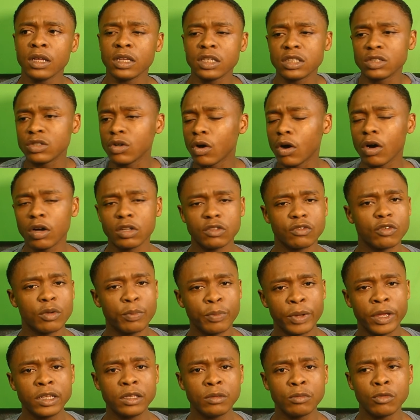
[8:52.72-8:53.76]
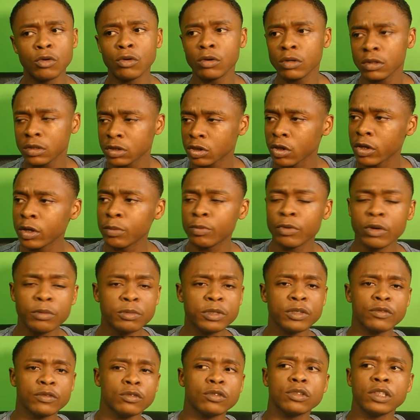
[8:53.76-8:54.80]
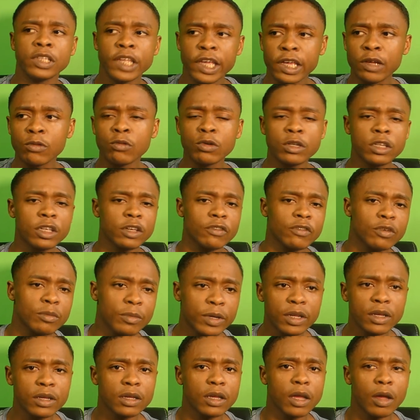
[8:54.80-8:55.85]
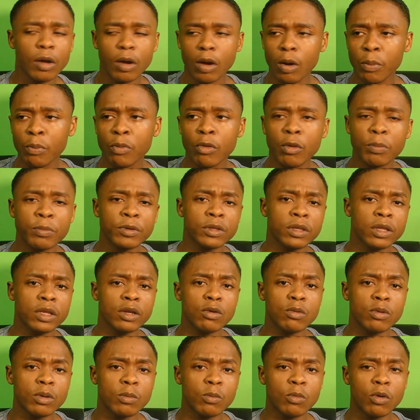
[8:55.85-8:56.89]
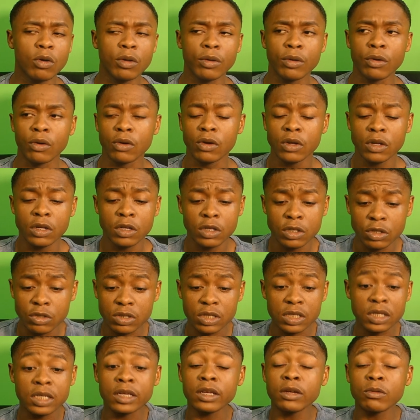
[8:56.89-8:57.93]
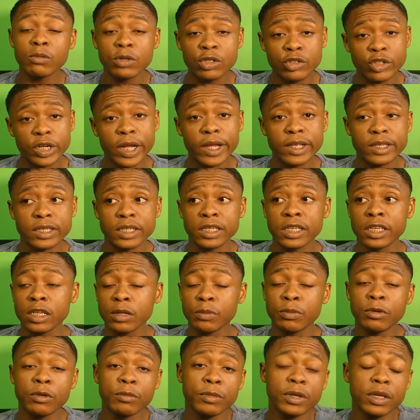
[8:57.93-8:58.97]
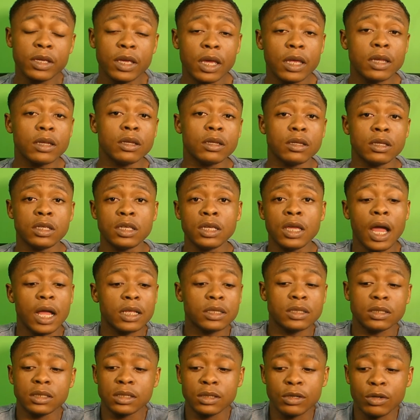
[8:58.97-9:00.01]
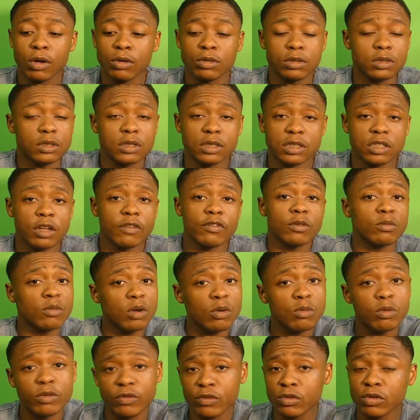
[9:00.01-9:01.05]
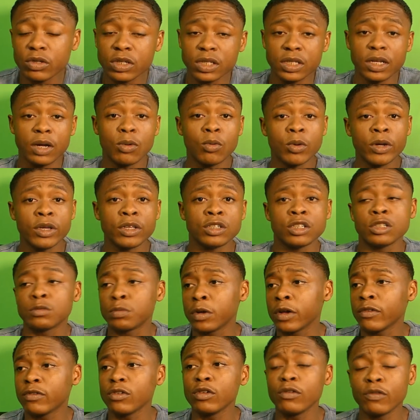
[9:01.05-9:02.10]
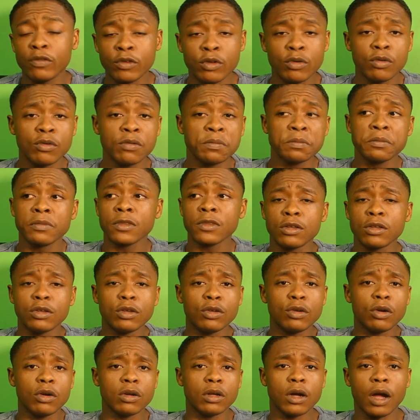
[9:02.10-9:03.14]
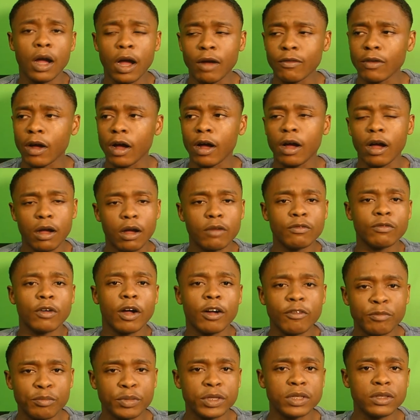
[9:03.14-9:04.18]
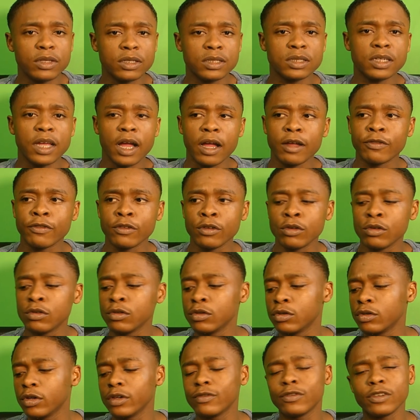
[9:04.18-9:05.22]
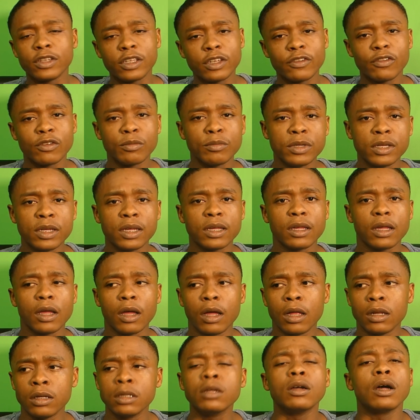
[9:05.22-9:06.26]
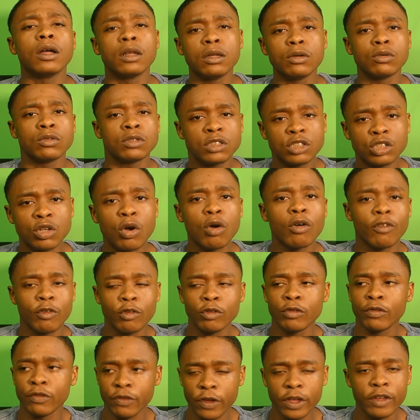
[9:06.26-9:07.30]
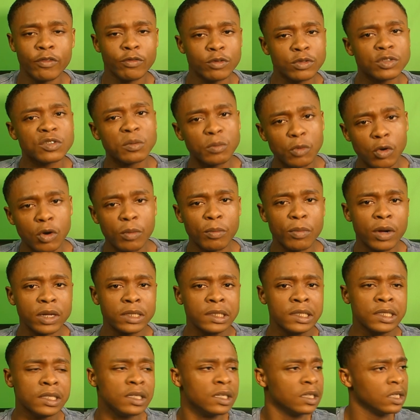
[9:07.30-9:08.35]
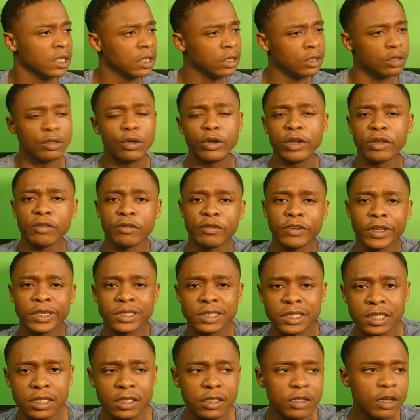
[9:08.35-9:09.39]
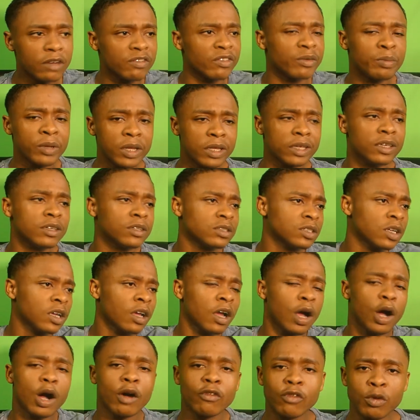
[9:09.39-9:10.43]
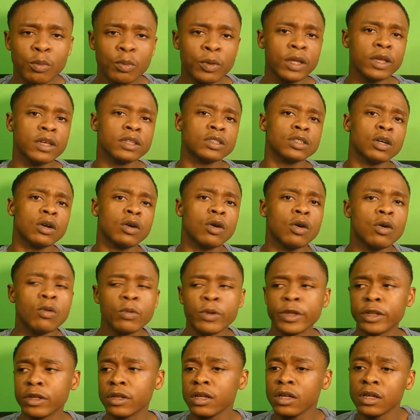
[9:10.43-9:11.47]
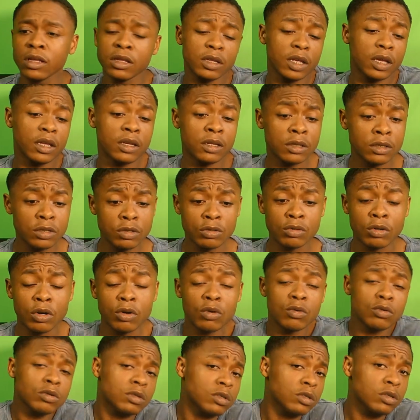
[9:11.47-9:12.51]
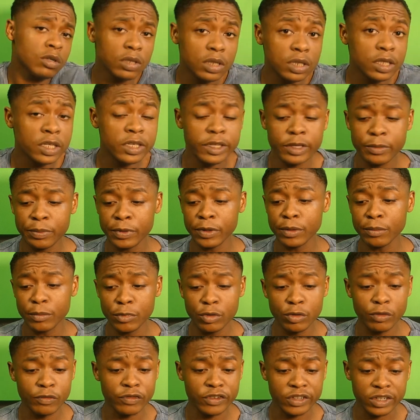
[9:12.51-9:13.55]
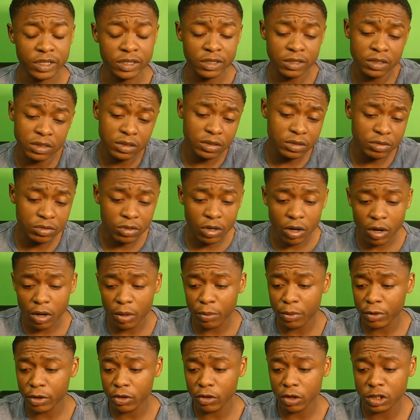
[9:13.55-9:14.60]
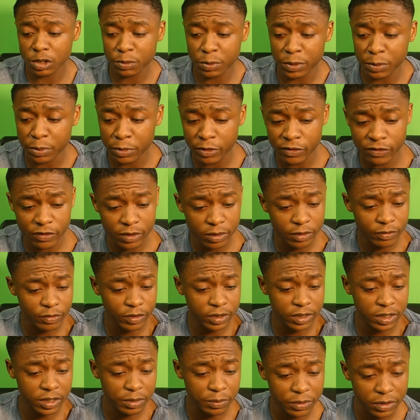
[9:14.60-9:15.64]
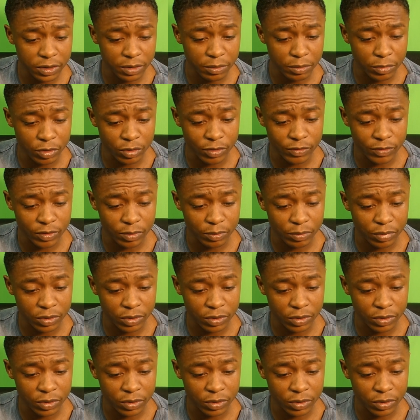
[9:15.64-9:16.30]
He's not asked for a penny more. So he probably thought they would give him a proper deal and whatnot. You did hear we tried to keep him. Again, he had to go. There's nothing wrong with looking at wages. But if you feel, you know, I've been this guy for you, you're not even giving me a little show of good faith with some more money, you're not investing in other players are going, then you know you're going to keep it moving, and you can't begrudge people for keeping it moving.